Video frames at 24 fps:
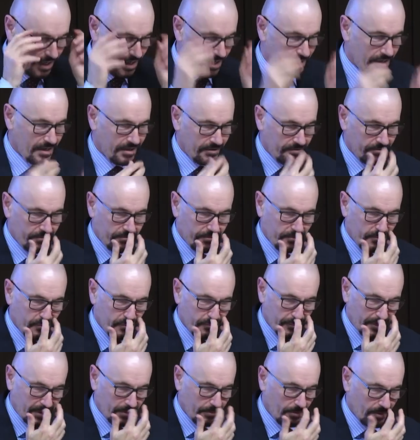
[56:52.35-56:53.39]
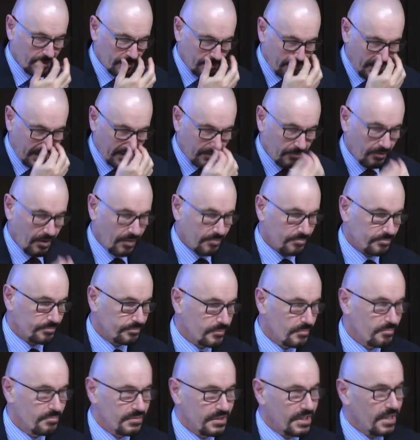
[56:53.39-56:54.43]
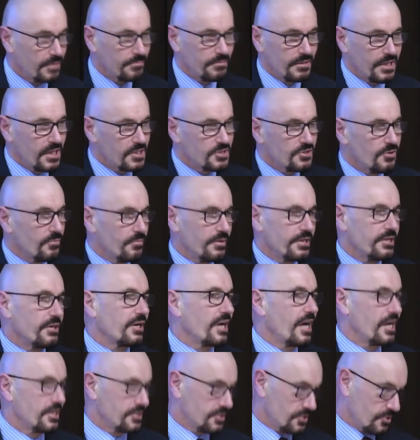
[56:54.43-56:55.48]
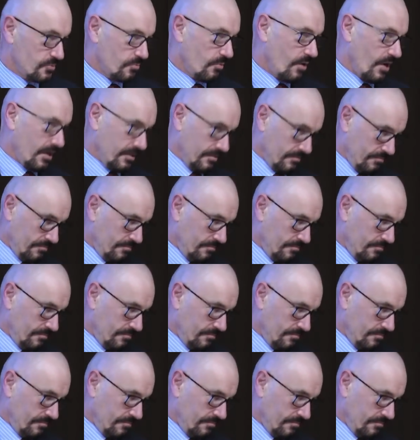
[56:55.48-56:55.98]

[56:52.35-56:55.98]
if you really want to make one. But that's not where your case is won.